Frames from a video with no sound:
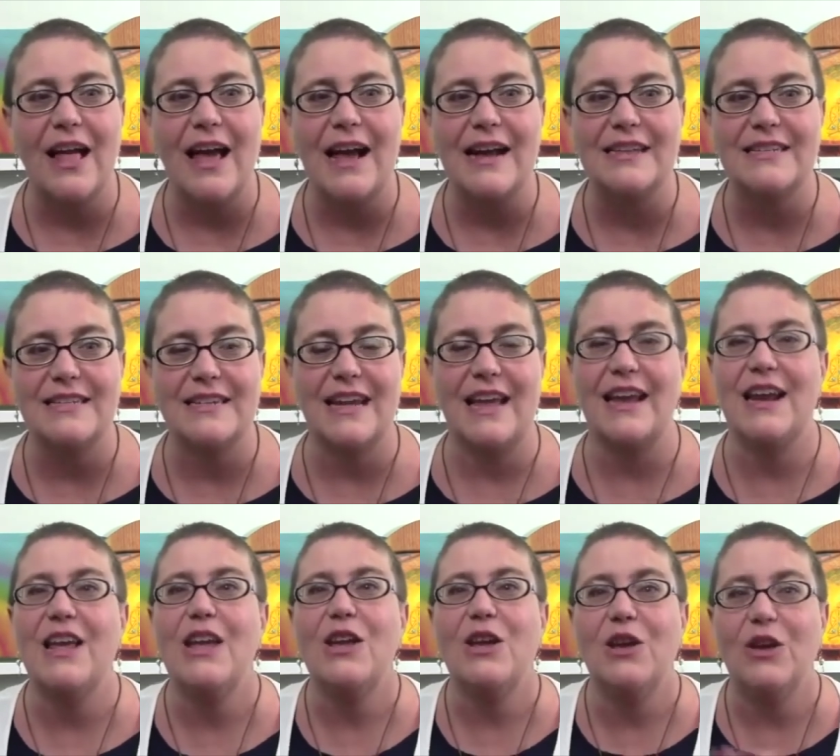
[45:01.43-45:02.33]

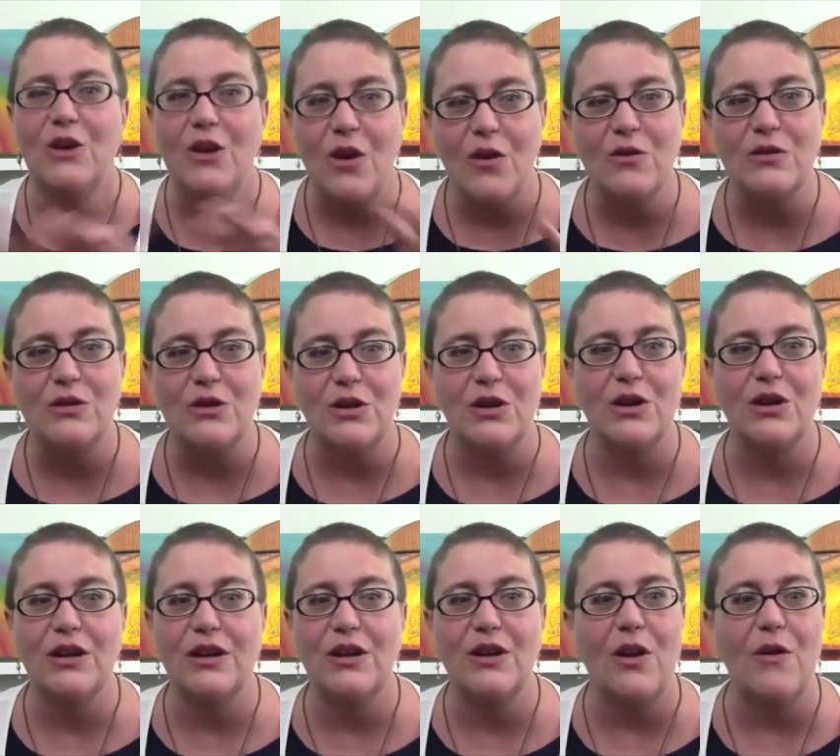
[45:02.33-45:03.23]
accident. You don't
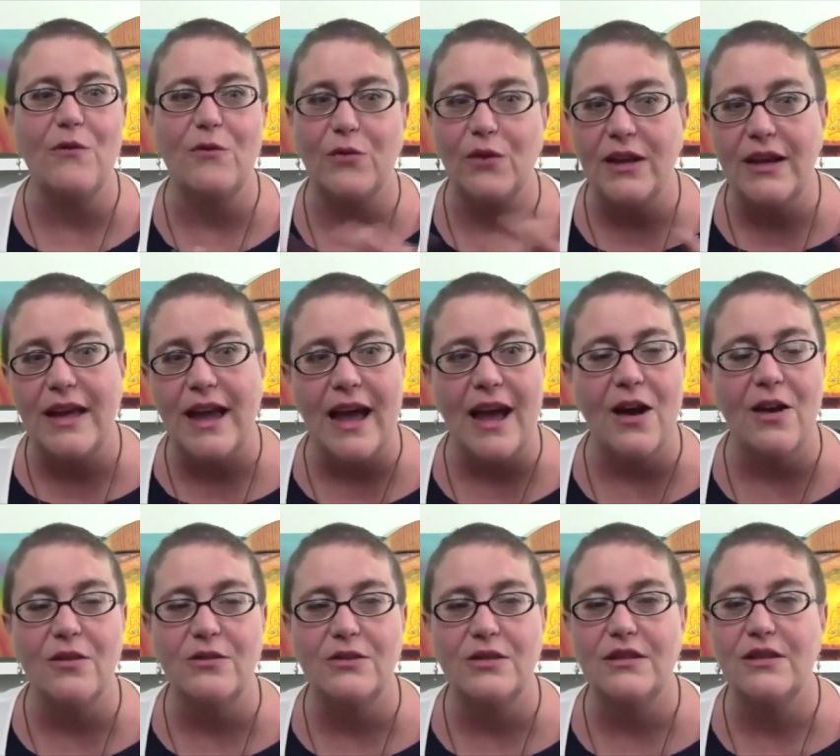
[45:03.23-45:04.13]
turn, you don't freak
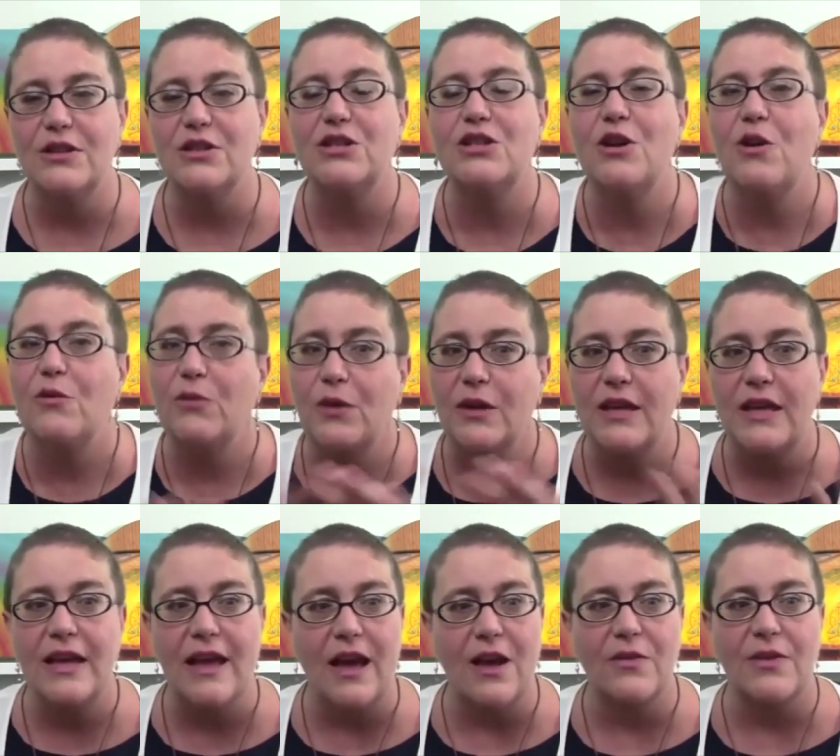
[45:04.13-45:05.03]
out. There's no
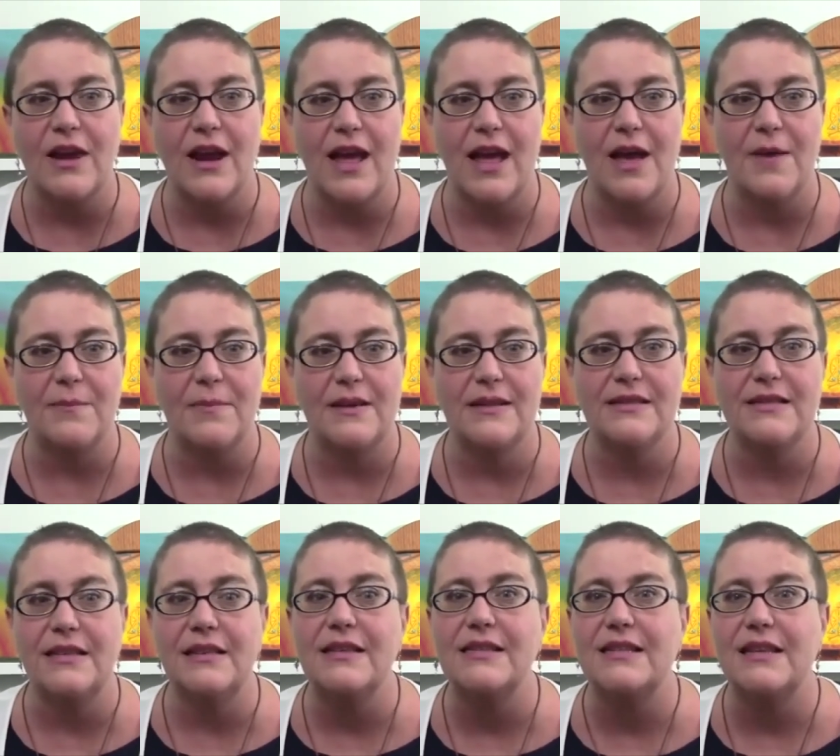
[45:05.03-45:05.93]
freaking out that happens.
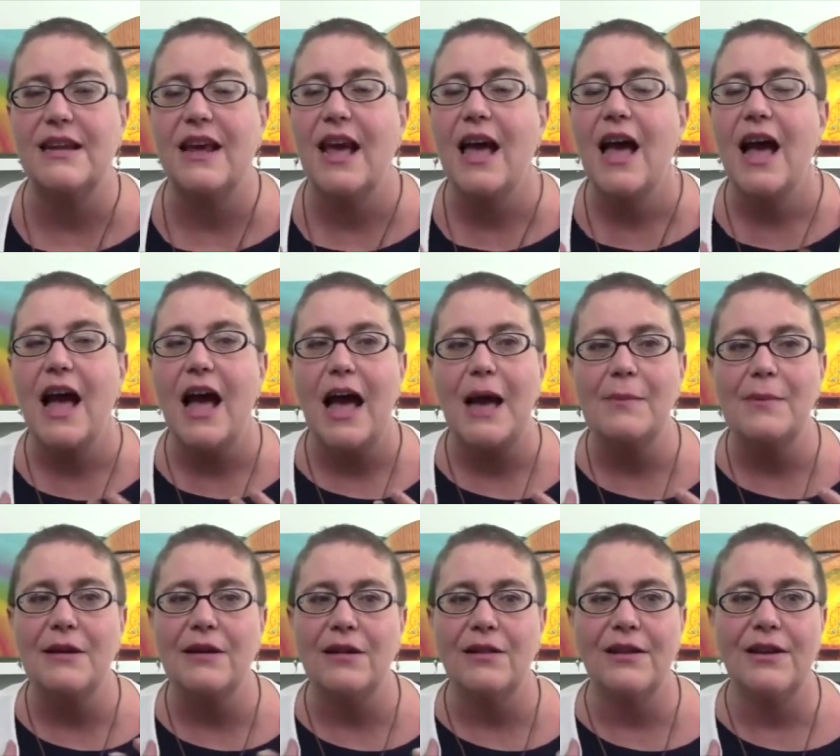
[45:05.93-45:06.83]
And listen, I'm
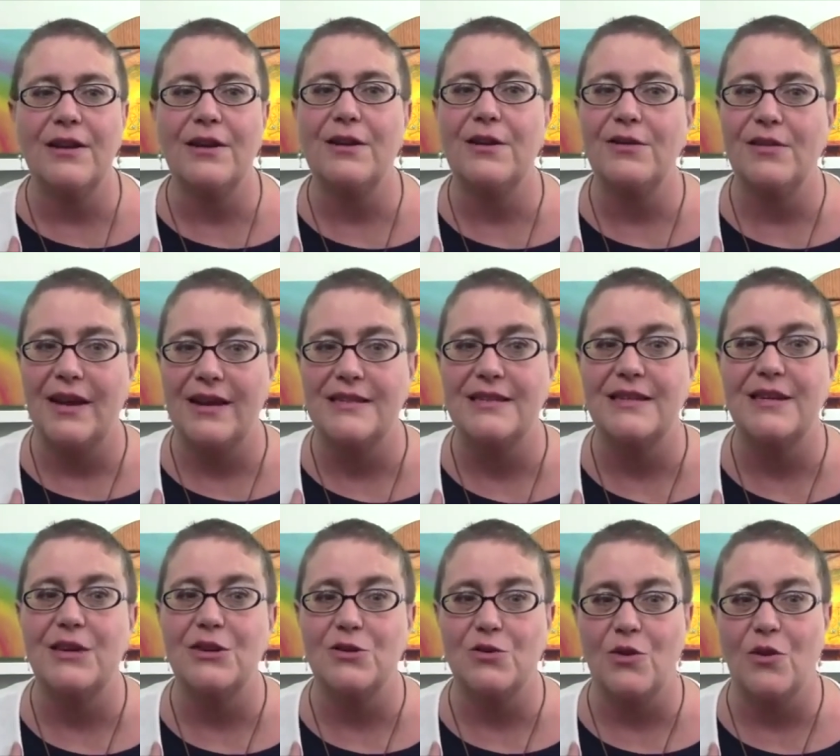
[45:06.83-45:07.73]
a choleric who likes to
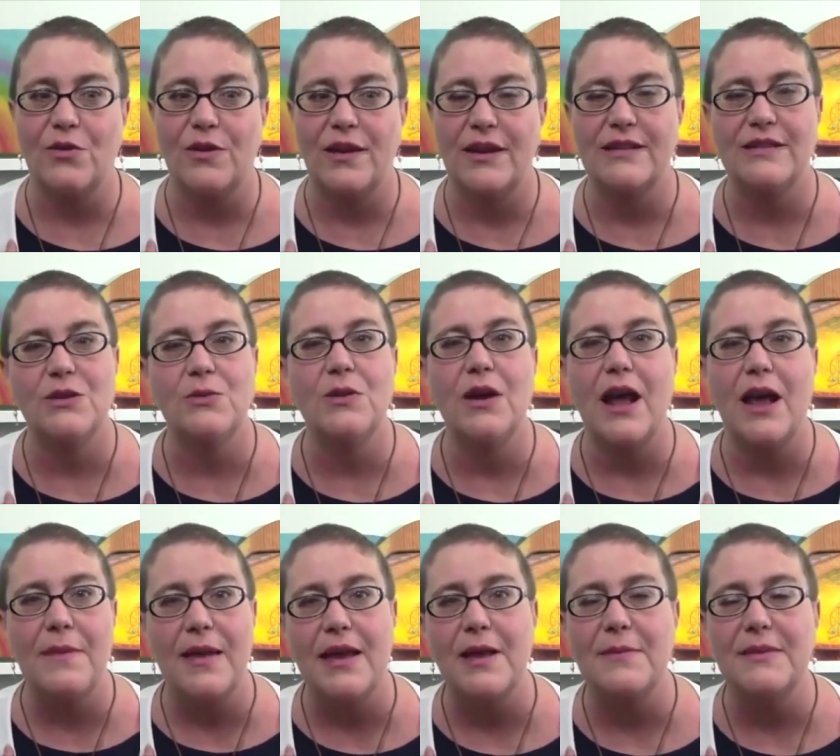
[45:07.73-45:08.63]
control things. So when
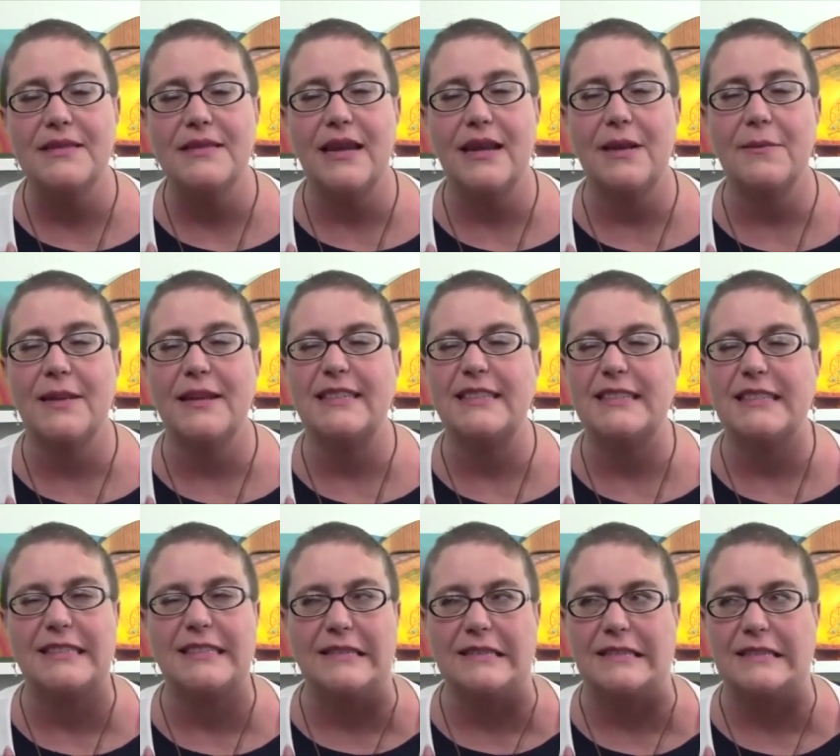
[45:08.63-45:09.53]
I make a mistake, I'm like,
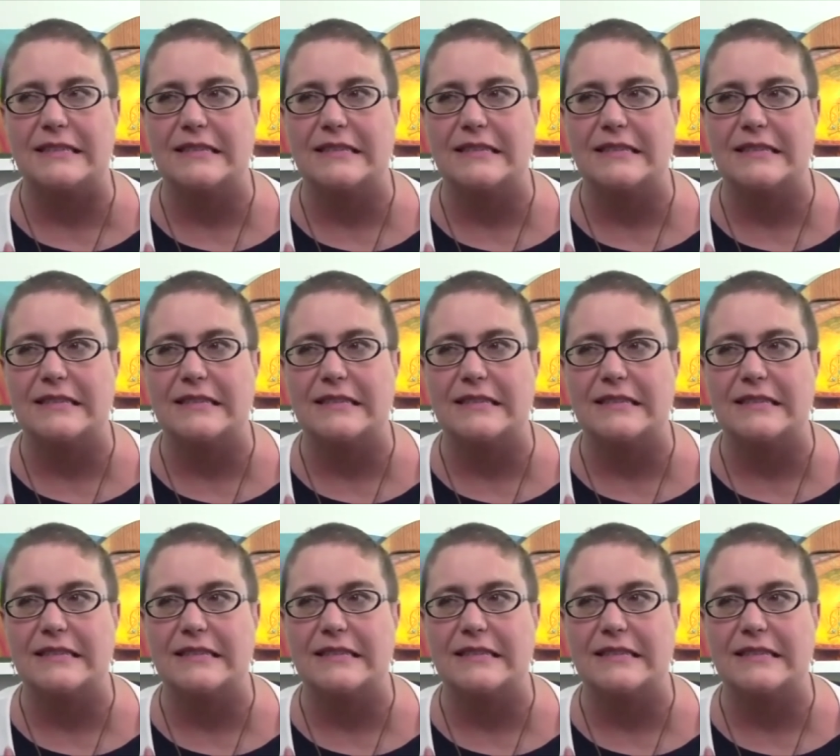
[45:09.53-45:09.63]
Ugh